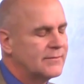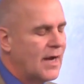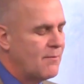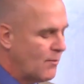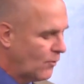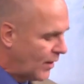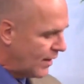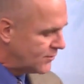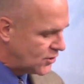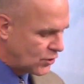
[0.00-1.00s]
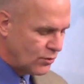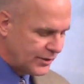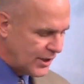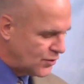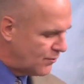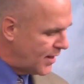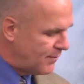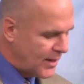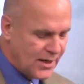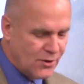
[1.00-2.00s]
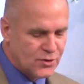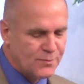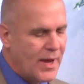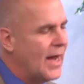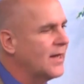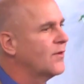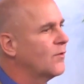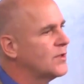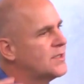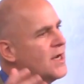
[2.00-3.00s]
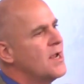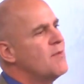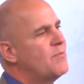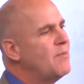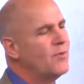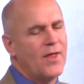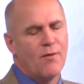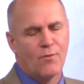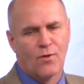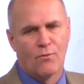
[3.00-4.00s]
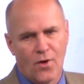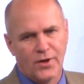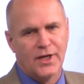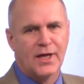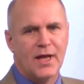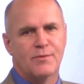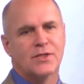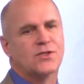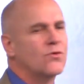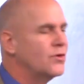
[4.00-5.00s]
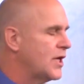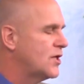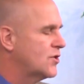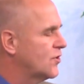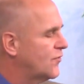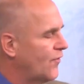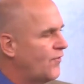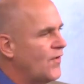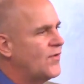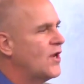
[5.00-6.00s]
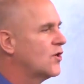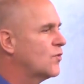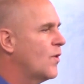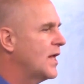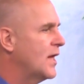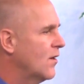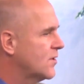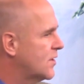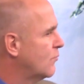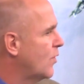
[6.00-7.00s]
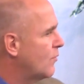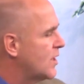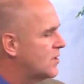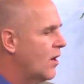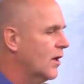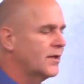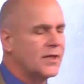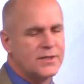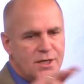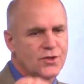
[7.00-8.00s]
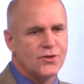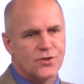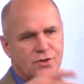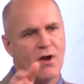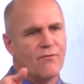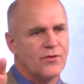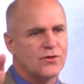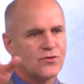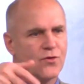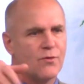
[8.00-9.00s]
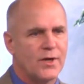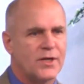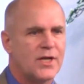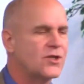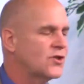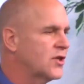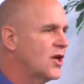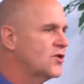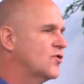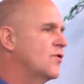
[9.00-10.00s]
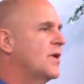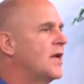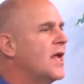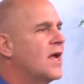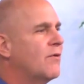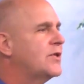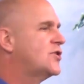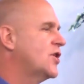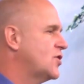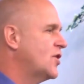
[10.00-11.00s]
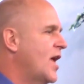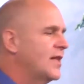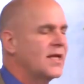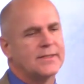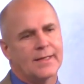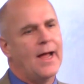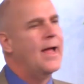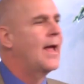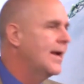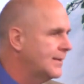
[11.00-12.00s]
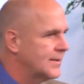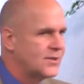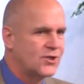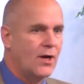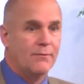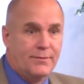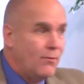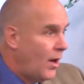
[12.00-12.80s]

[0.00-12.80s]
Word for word: I remember when I was a school teacher many, many years back, and there was people that were working, had been school teachers for 15 or 20 years, and when we'd talk in the teacher's conference room and the teacher's lunchroom and we'd chit chat, and they'd say, I hate this job.